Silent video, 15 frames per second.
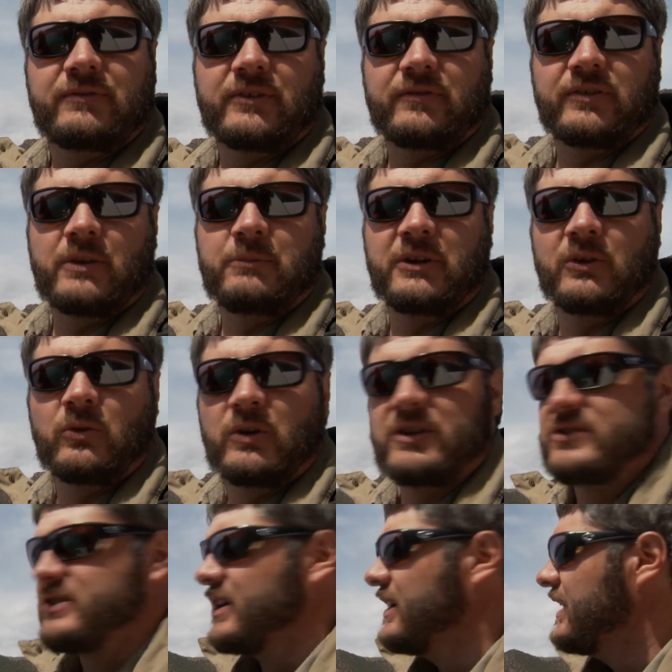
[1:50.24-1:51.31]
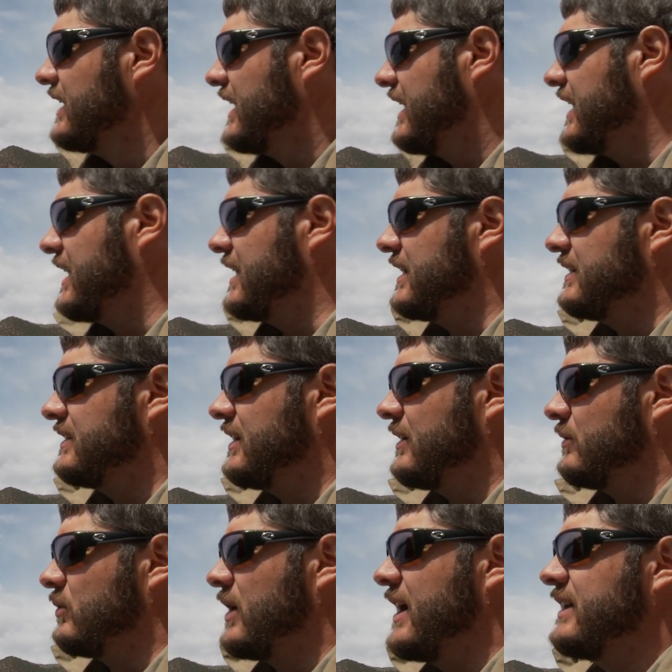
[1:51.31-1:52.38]
for Flaming Gorge. And uh,
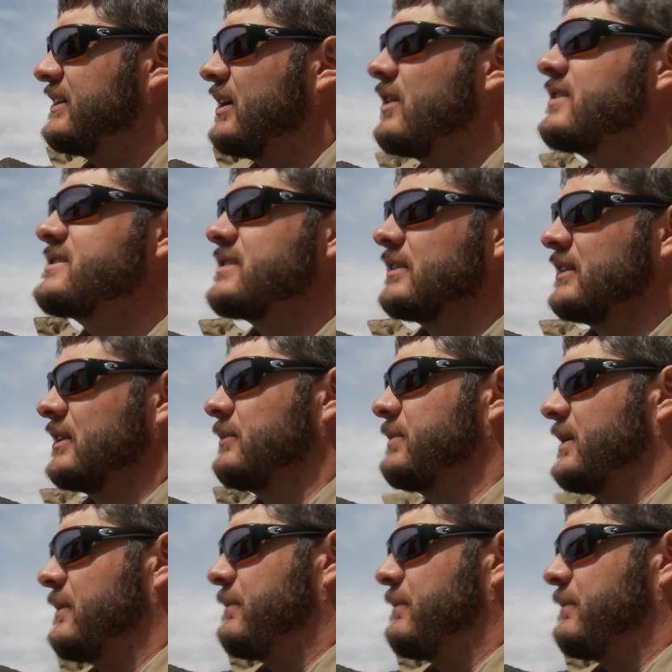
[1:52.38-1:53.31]
Ryan, tell us a little bit